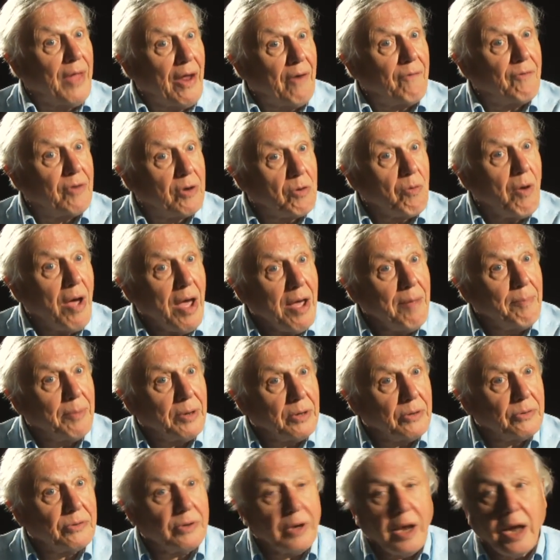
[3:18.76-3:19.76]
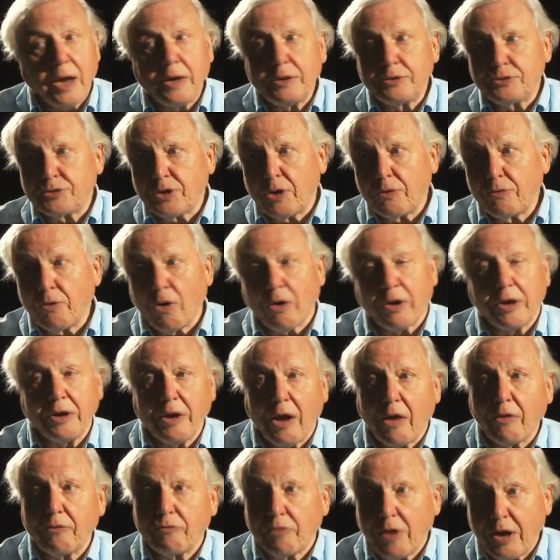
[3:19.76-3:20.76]
requirement, and so knocking
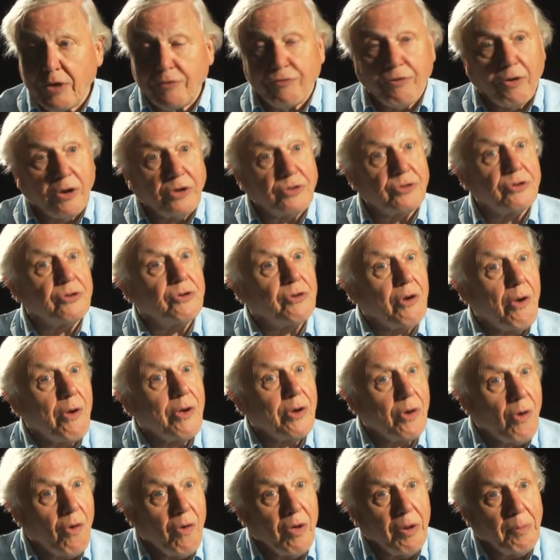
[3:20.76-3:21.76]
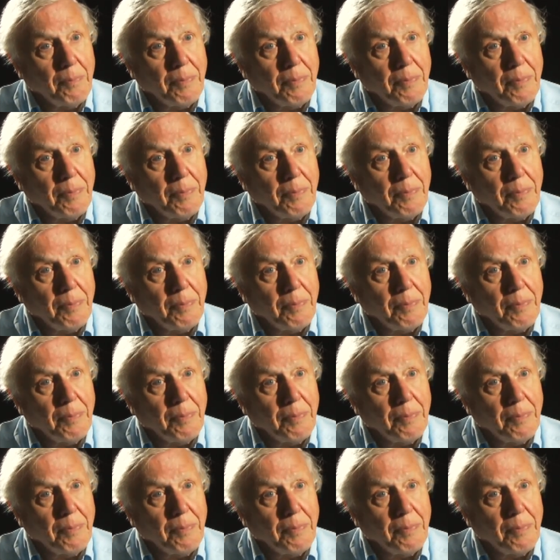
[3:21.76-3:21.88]
down the rainforest and growing oil